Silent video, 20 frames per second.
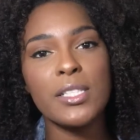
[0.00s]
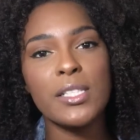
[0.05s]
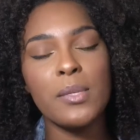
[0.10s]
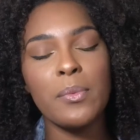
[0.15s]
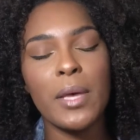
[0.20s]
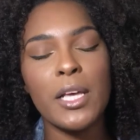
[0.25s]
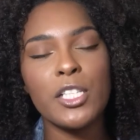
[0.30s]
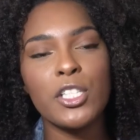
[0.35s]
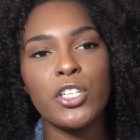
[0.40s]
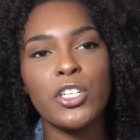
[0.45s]

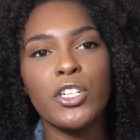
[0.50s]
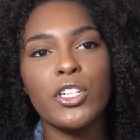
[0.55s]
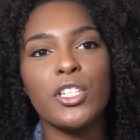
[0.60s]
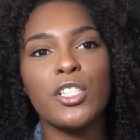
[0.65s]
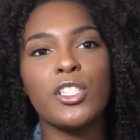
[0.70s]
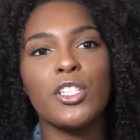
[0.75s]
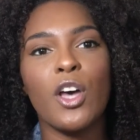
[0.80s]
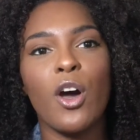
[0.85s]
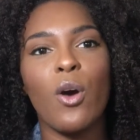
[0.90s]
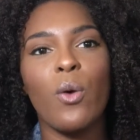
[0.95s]
semester,
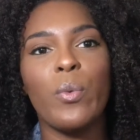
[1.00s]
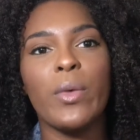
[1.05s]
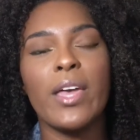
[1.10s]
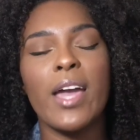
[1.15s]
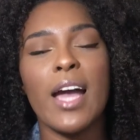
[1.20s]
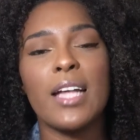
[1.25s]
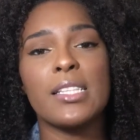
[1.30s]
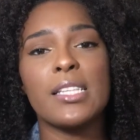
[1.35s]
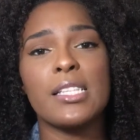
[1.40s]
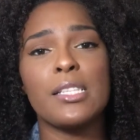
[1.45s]
so we
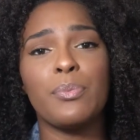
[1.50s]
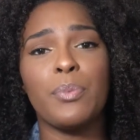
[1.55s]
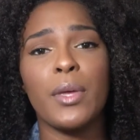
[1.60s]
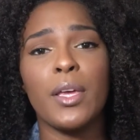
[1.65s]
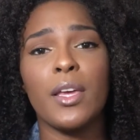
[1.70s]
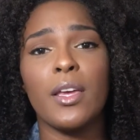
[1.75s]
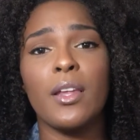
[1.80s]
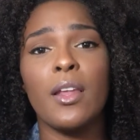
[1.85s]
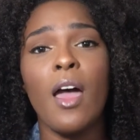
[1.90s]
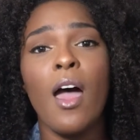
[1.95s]
got to
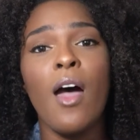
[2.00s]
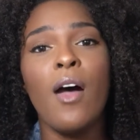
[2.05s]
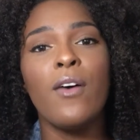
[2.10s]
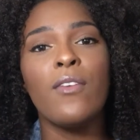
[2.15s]
spend